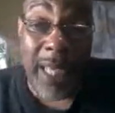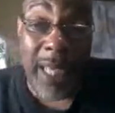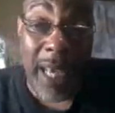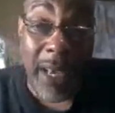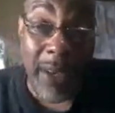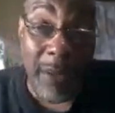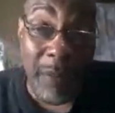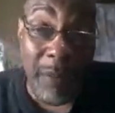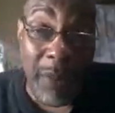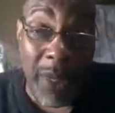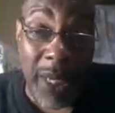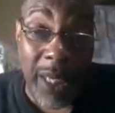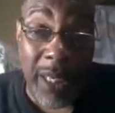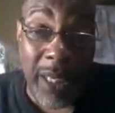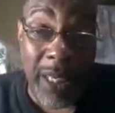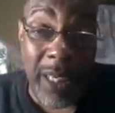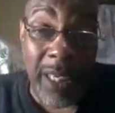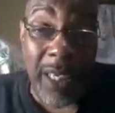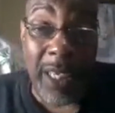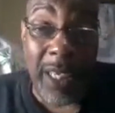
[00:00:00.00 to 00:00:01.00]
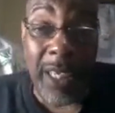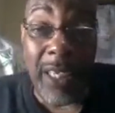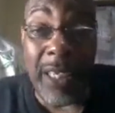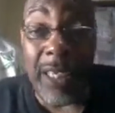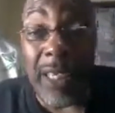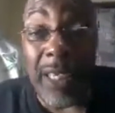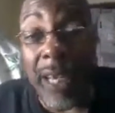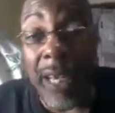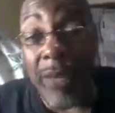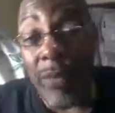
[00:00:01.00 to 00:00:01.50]
down a bit and then
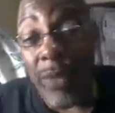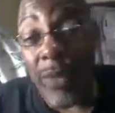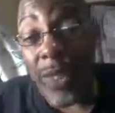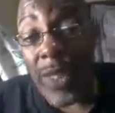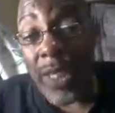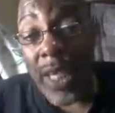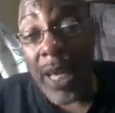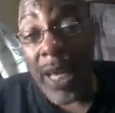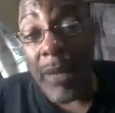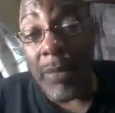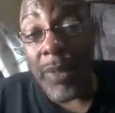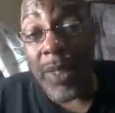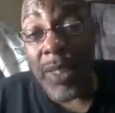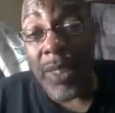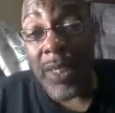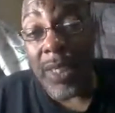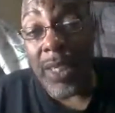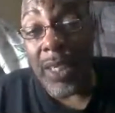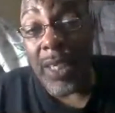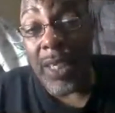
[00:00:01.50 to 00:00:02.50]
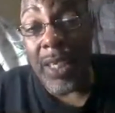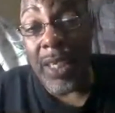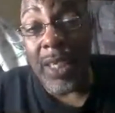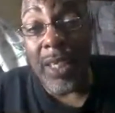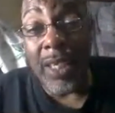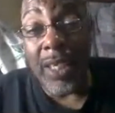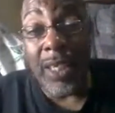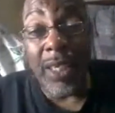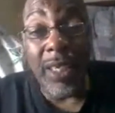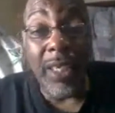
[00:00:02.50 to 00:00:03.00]
got reestablished. And
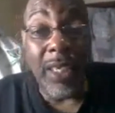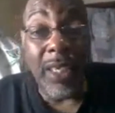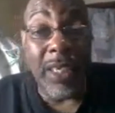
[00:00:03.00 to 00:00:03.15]
then,